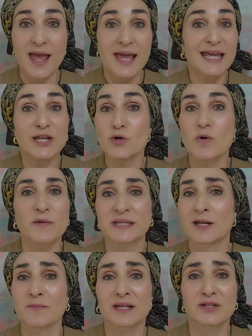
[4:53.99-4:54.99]
He knew he was
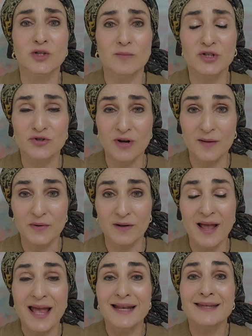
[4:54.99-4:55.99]
gonna be in so much
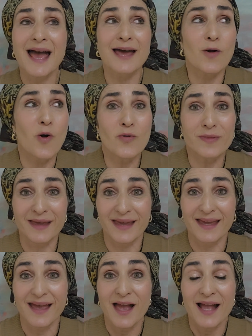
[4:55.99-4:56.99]
trouble, not
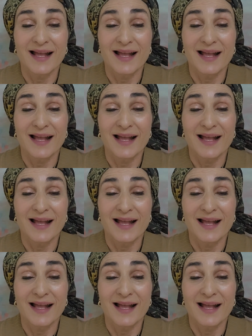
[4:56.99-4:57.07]
only